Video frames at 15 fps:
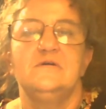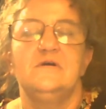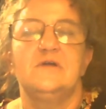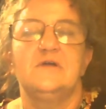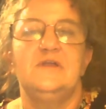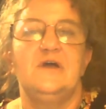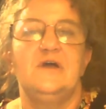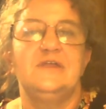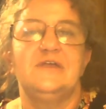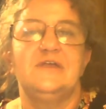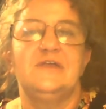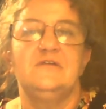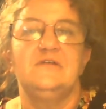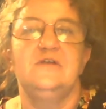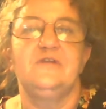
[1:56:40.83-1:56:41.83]
okay,
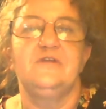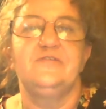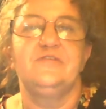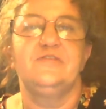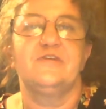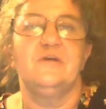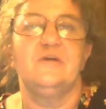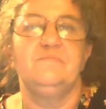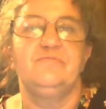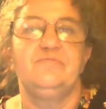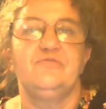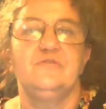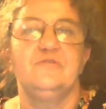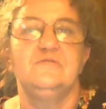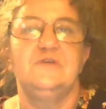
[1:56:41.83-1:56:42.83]
Nightingale. Nothing's come
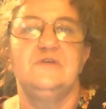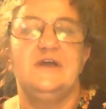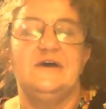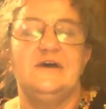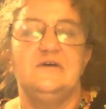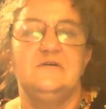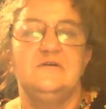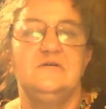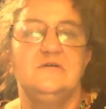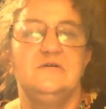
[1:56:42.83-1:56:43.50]
through yet.